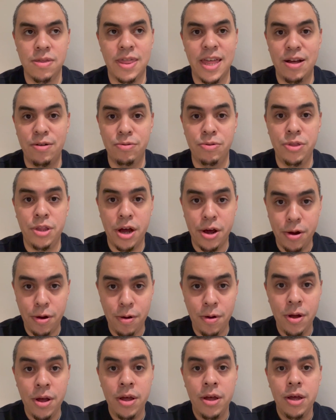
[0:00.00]
They'll
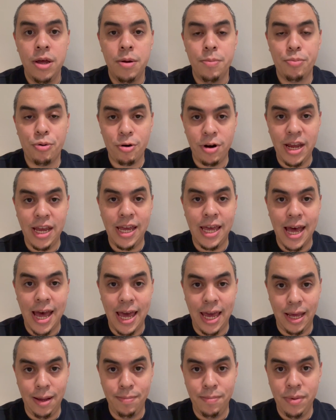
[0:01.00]
know
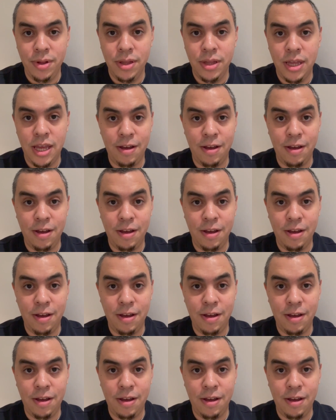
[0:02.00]
pre-game